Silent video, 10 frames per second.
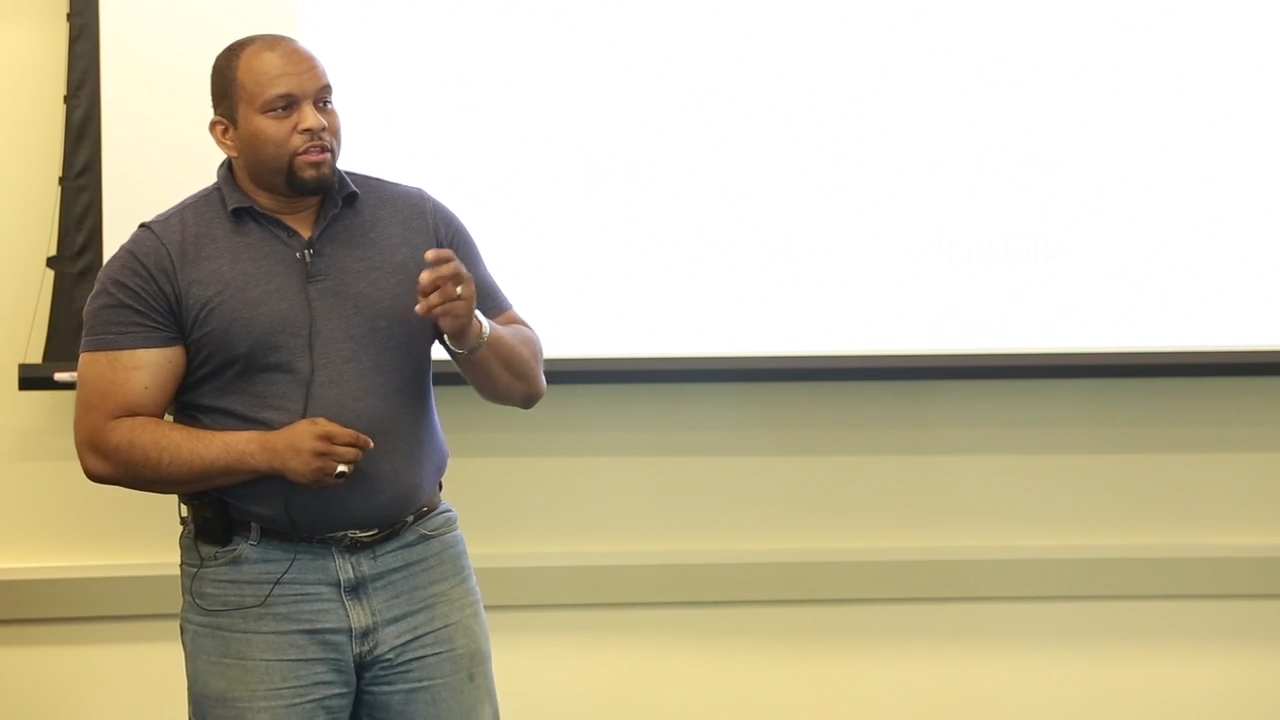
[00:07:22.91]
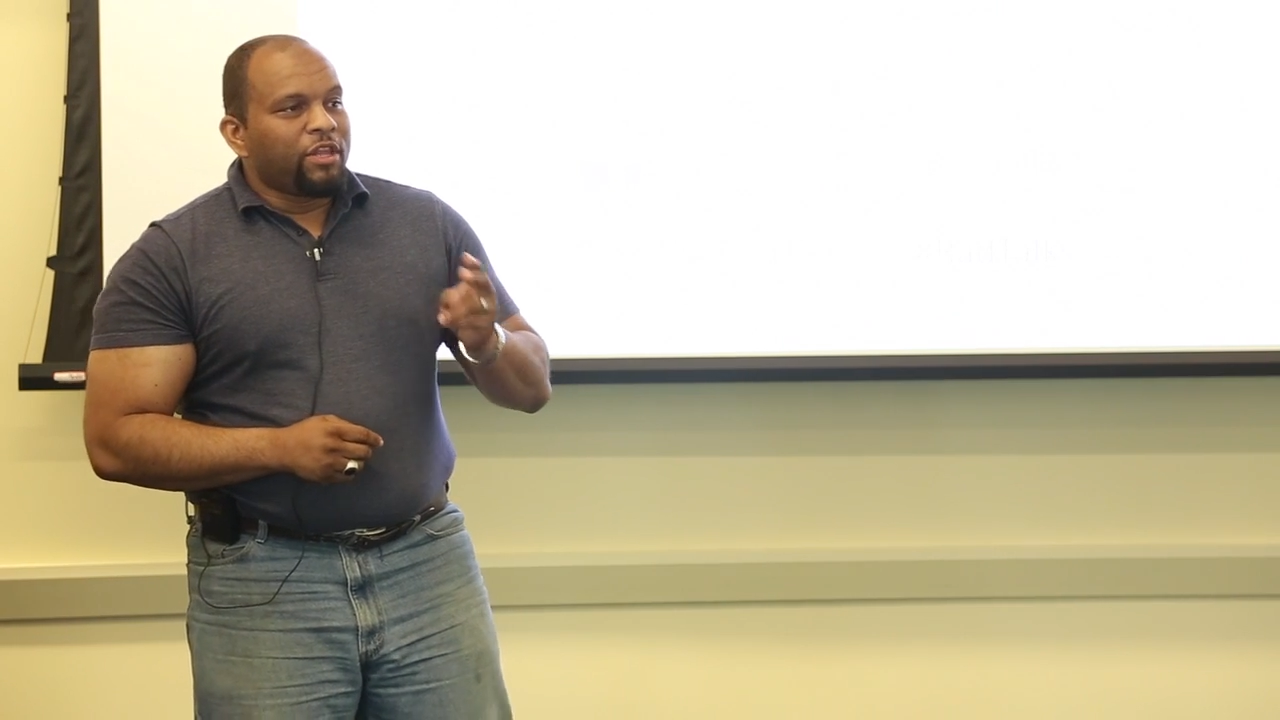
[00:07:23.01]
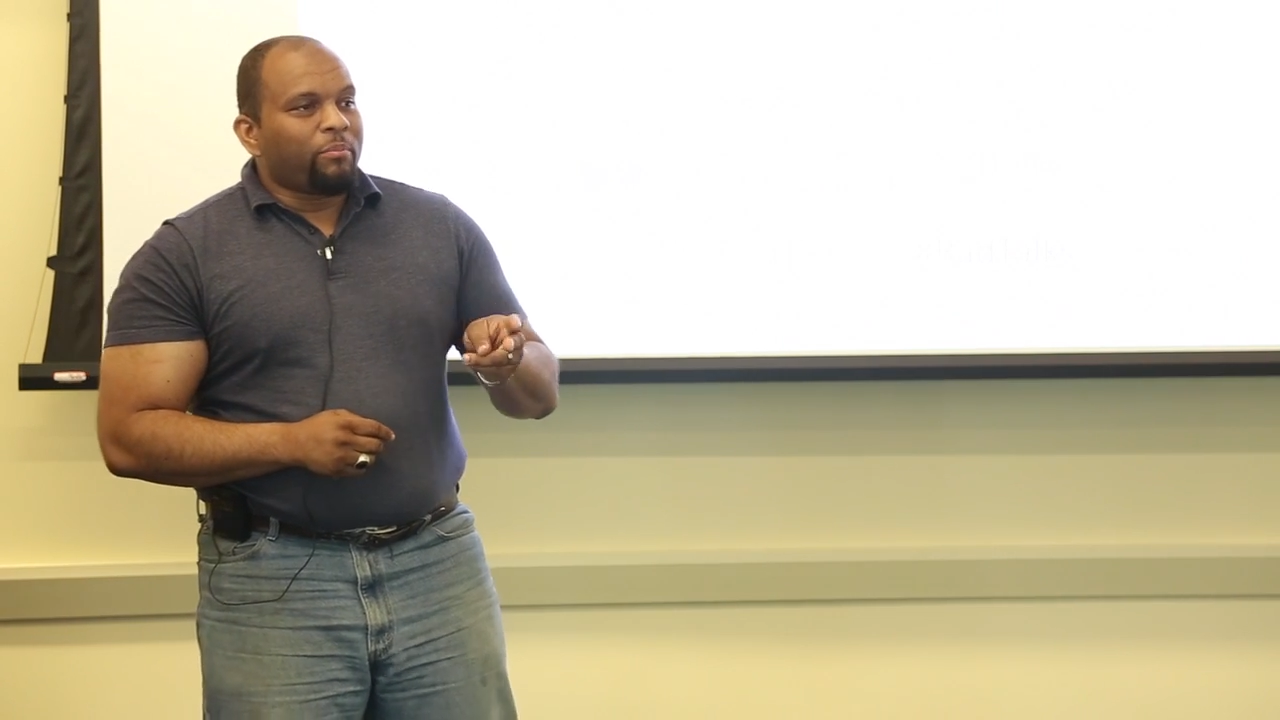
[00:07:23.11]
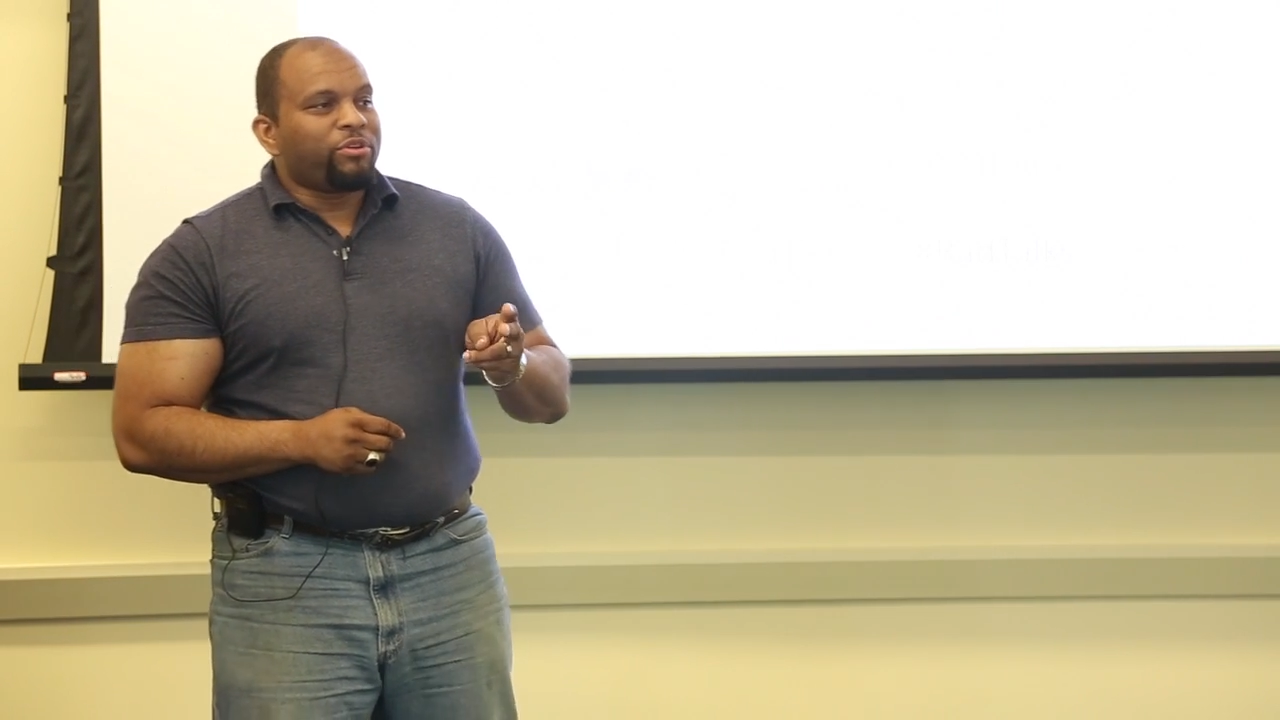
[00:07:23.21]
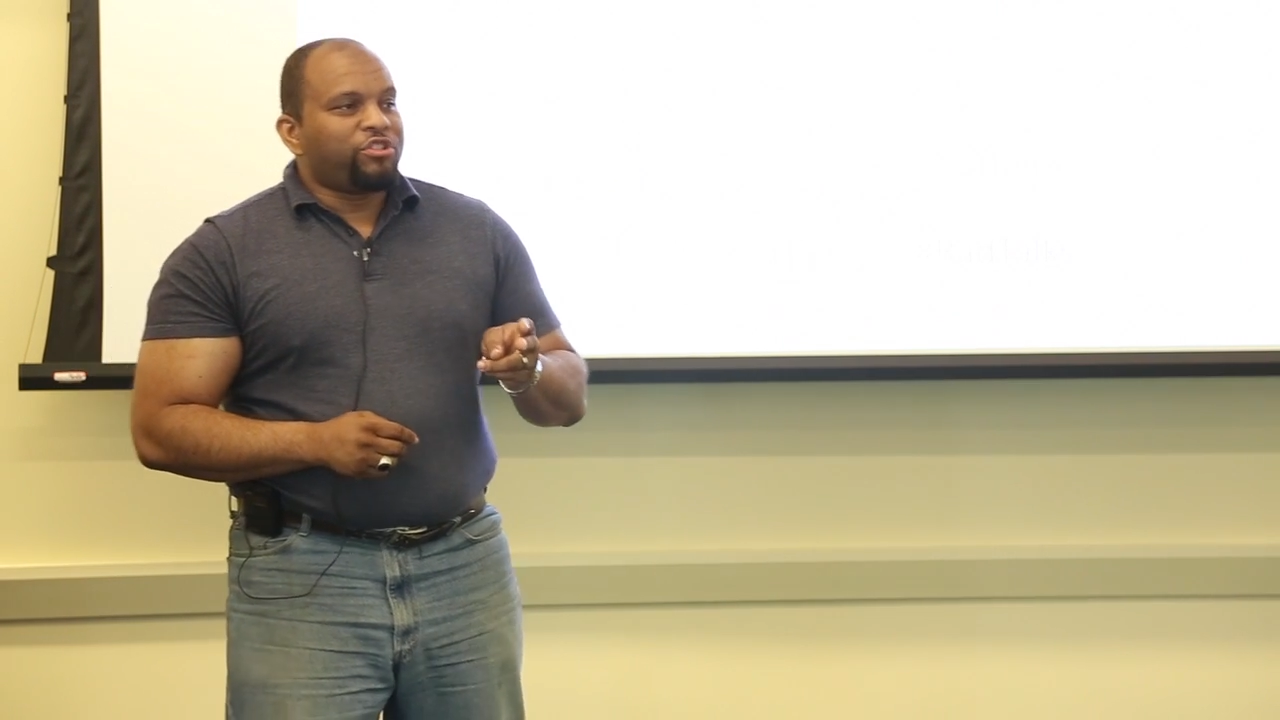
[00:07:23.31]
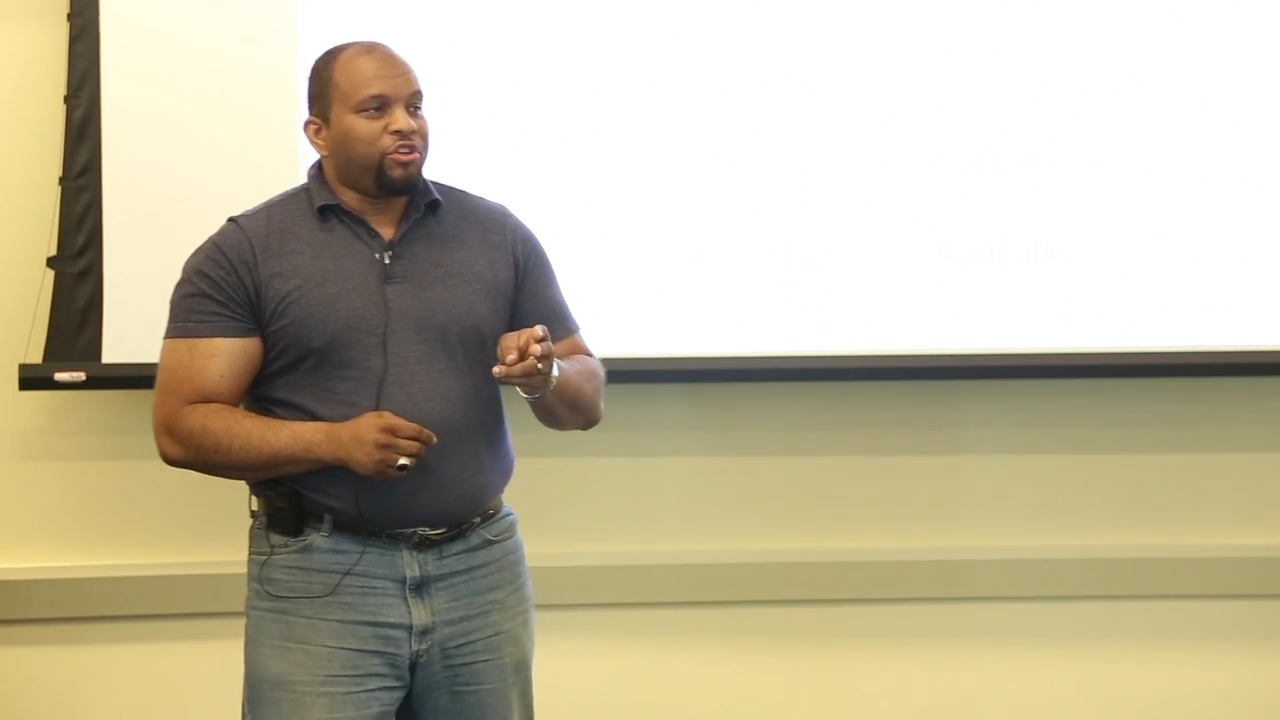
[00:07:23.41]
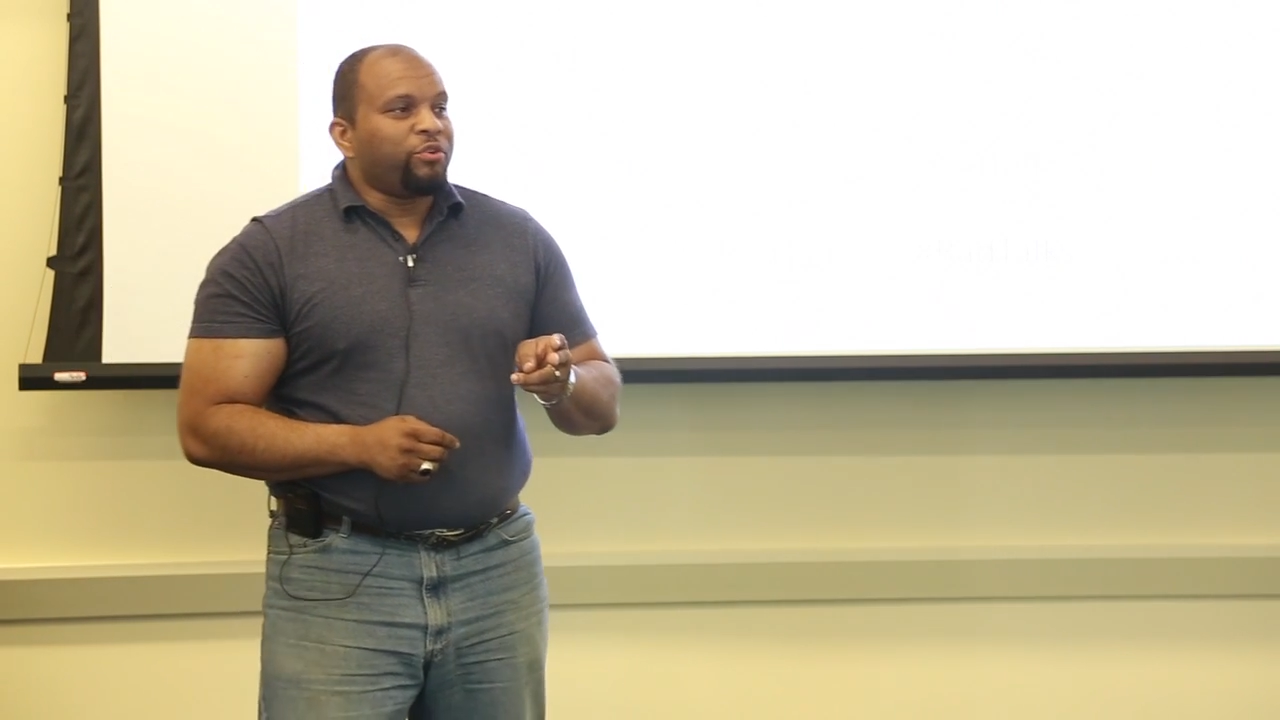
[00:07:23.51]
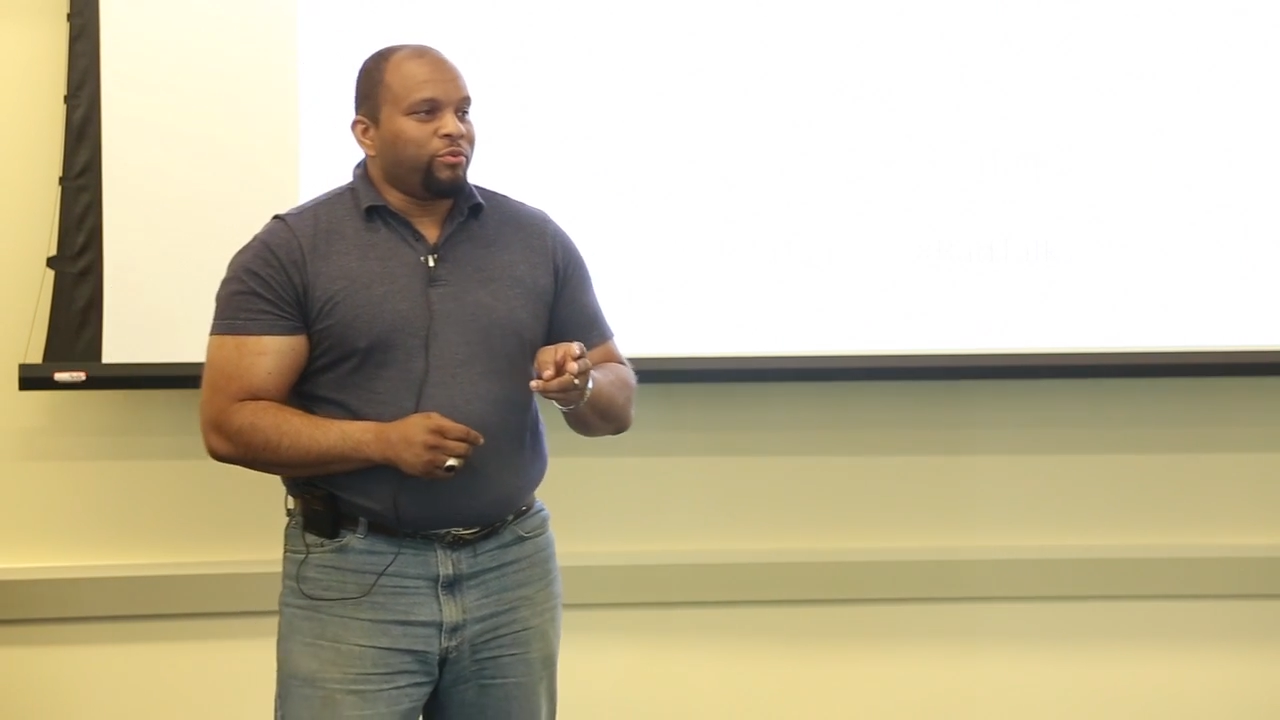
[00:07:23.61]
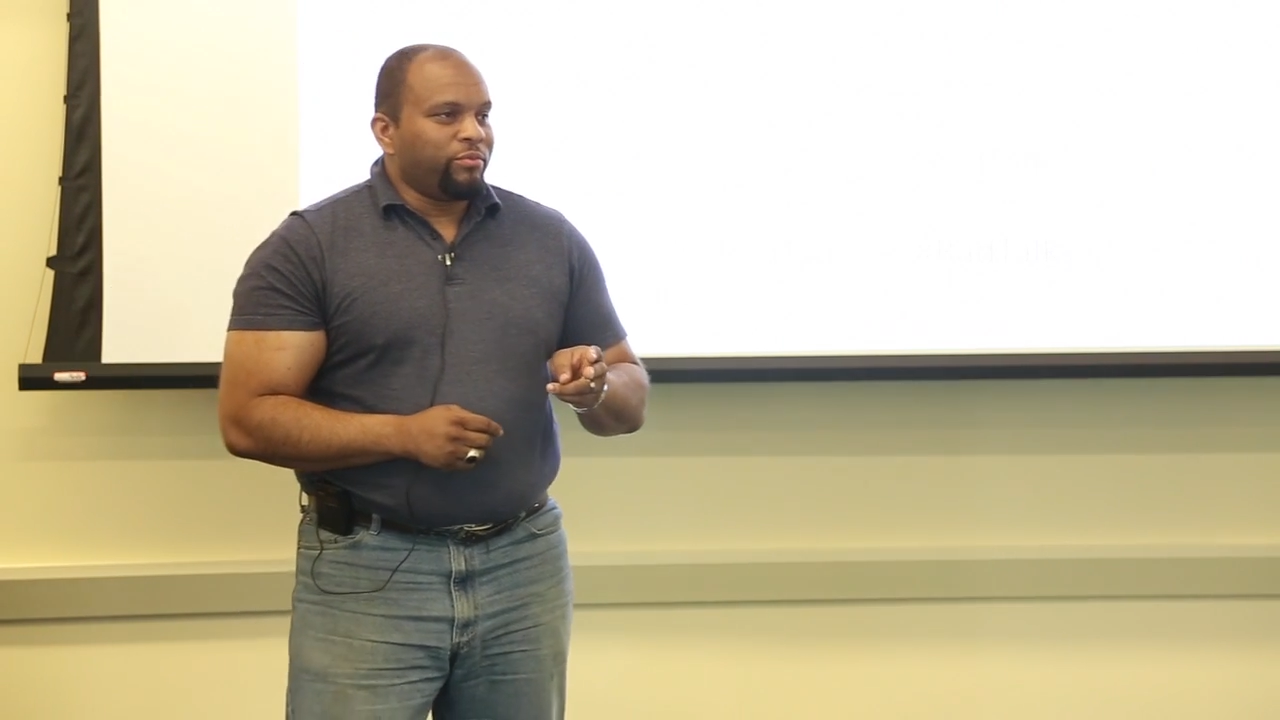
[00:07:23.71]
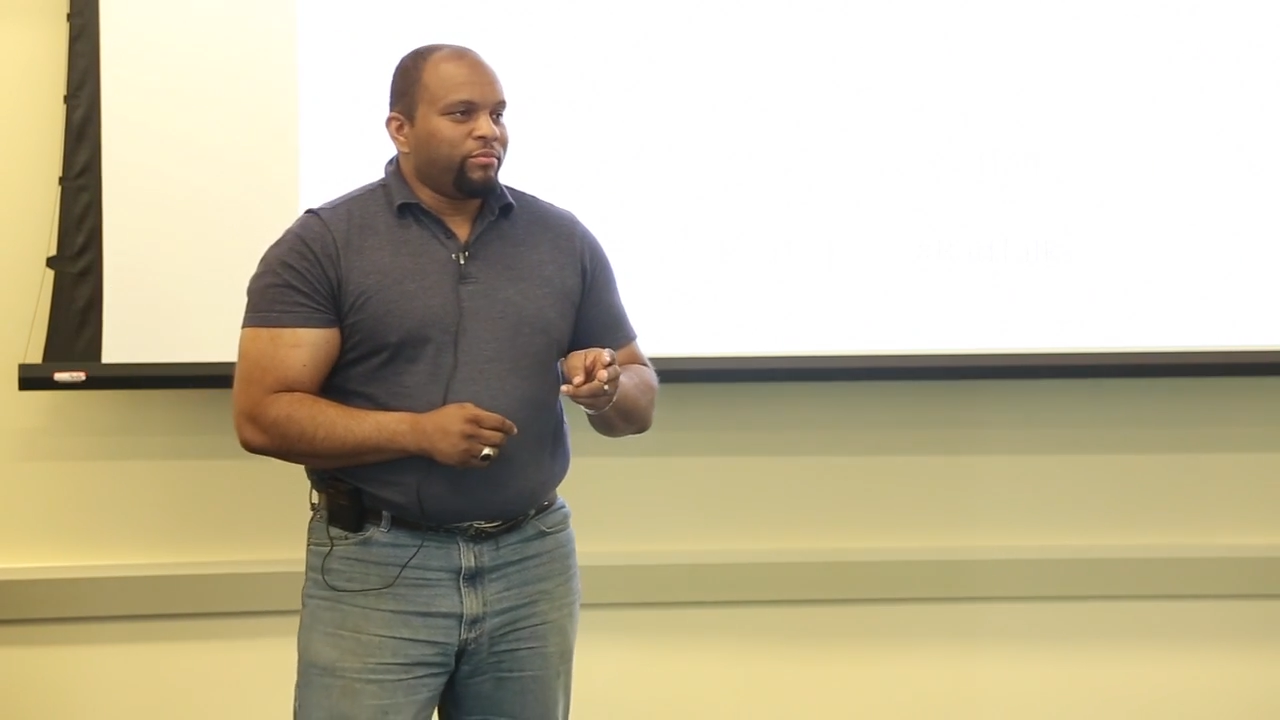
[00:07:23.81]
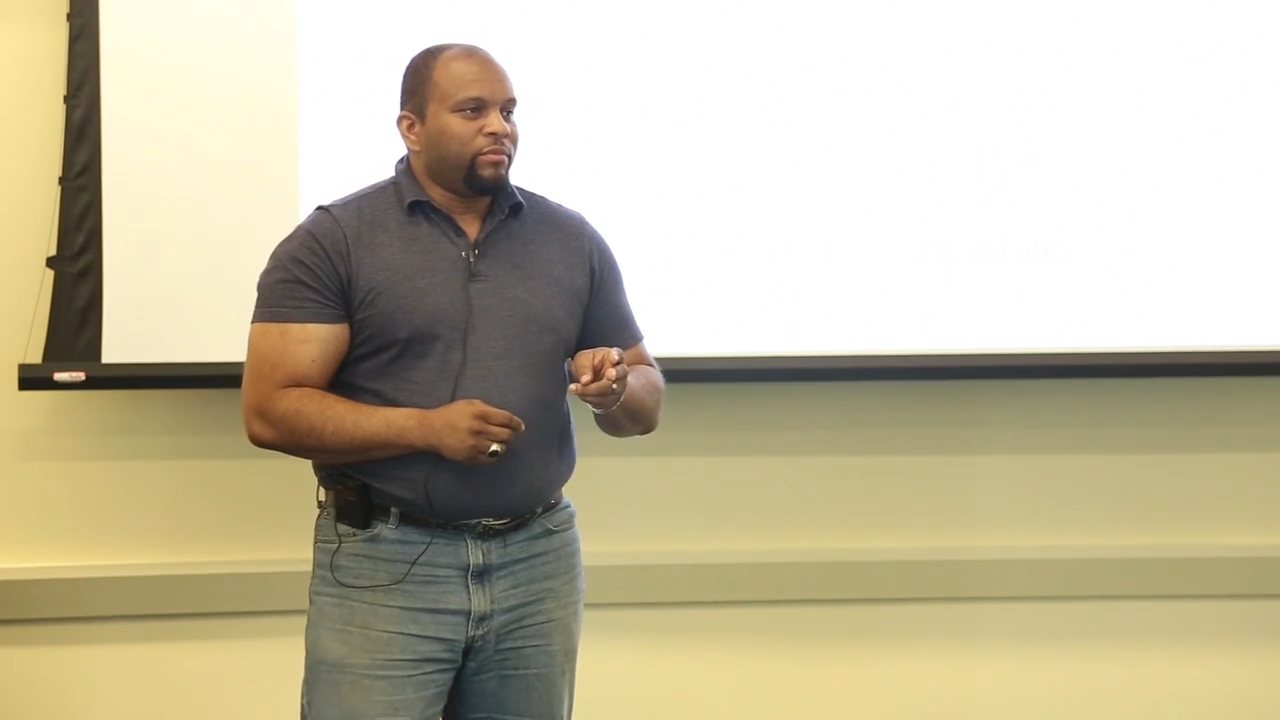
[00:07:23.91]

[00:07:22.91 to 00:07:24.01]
Number 2,